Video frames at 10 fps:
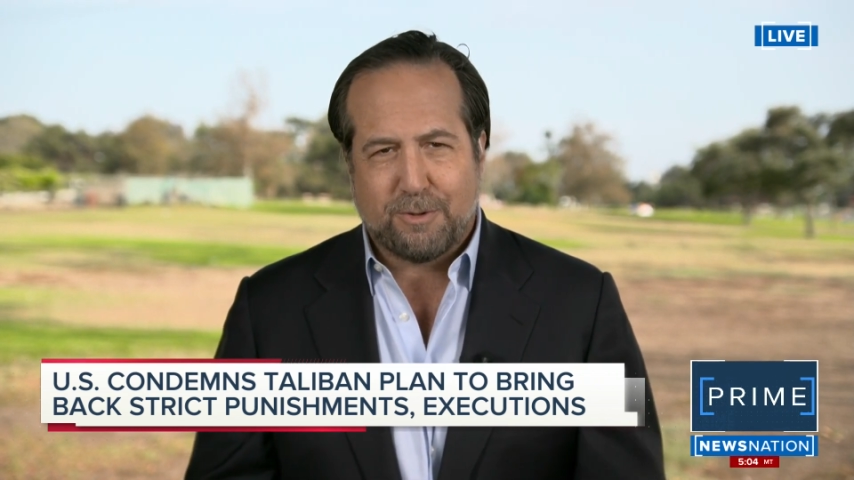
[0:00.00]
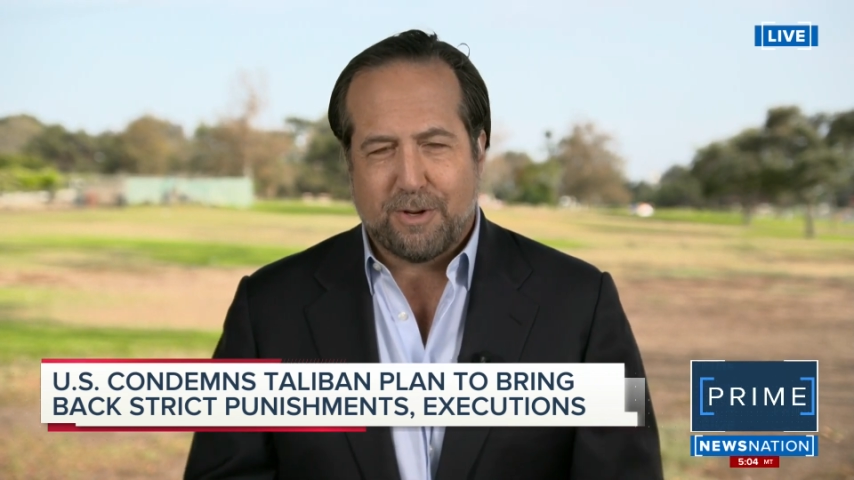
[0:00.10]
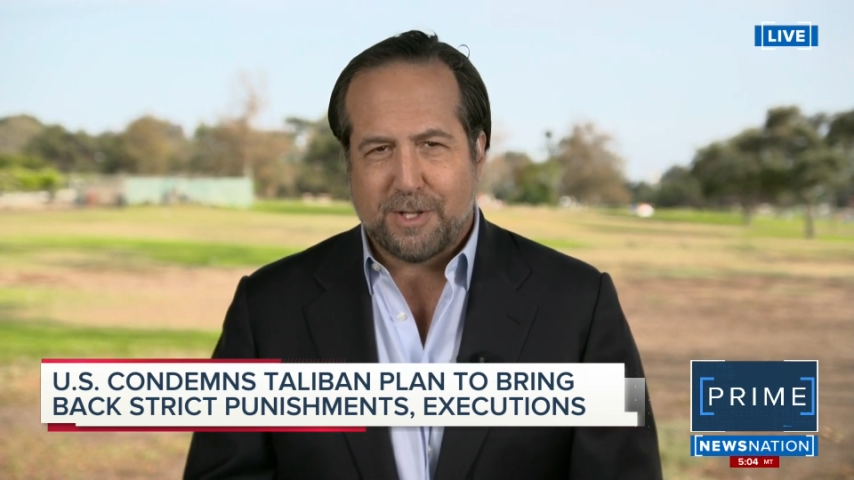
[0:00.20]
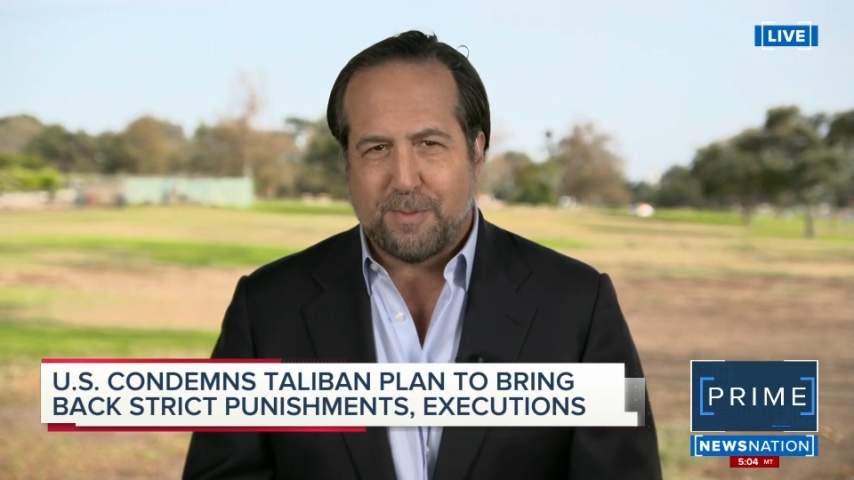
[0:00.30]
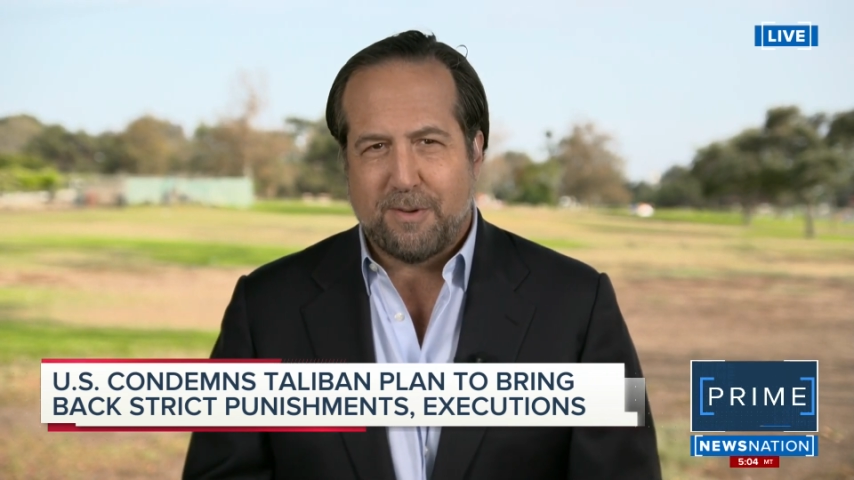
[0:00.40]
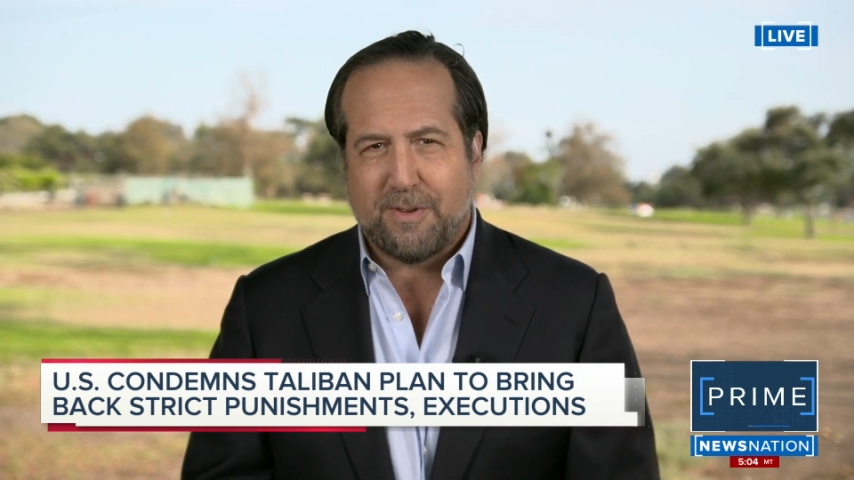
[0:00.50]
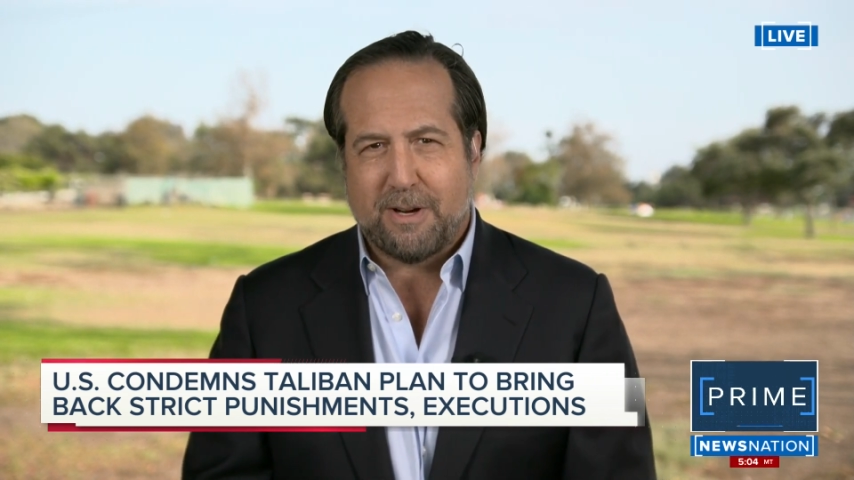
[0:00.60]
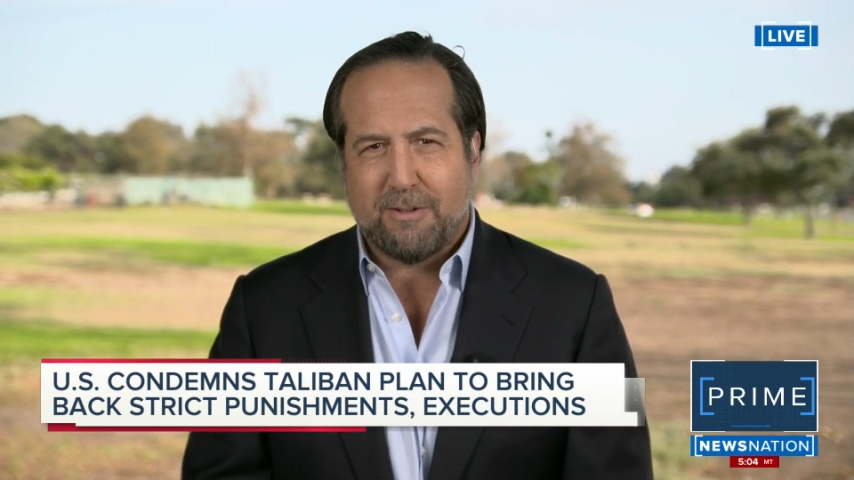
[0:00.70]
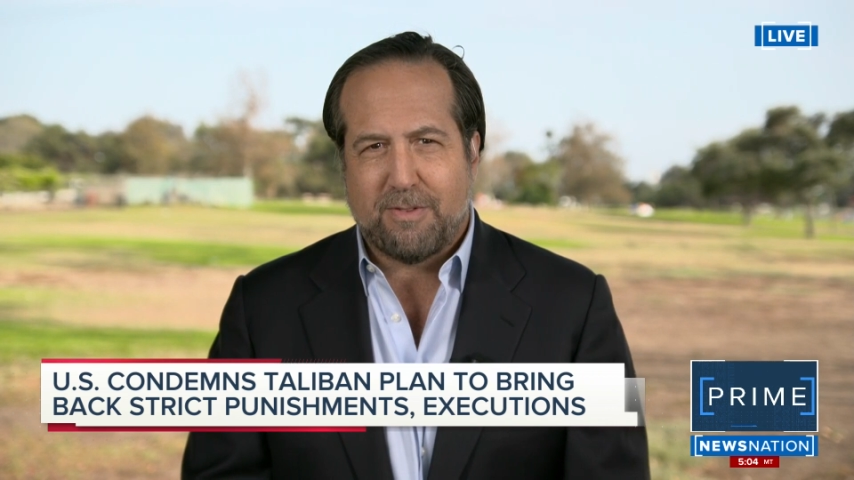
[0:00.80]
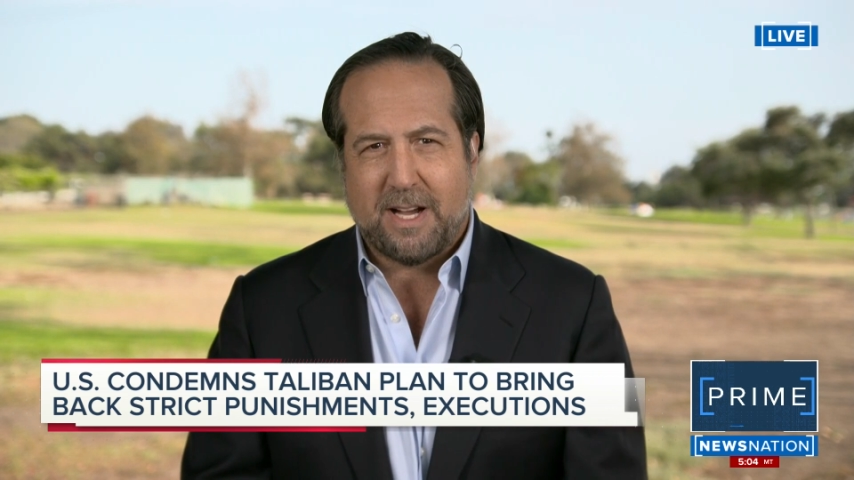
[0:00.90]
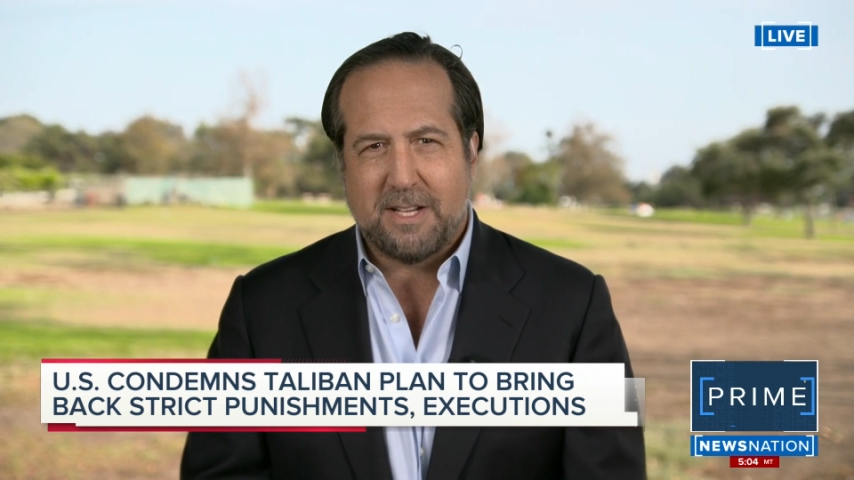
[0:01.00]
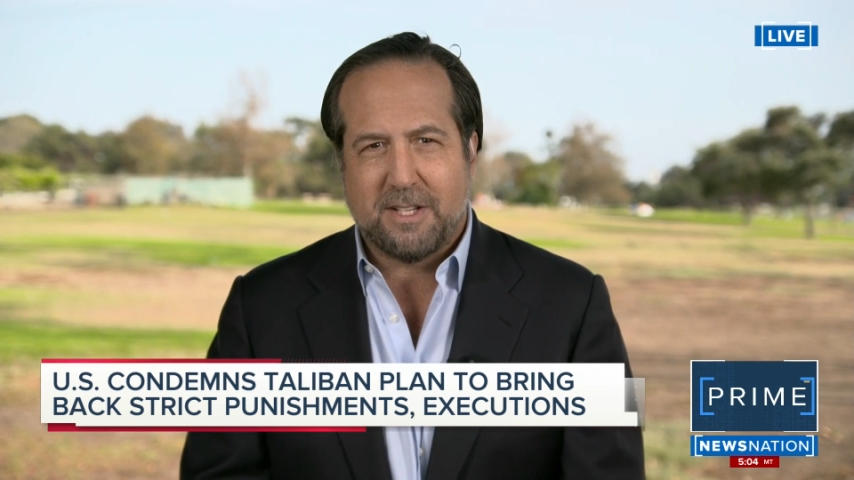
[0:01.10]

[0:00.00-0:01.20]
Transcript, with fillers: trust but verify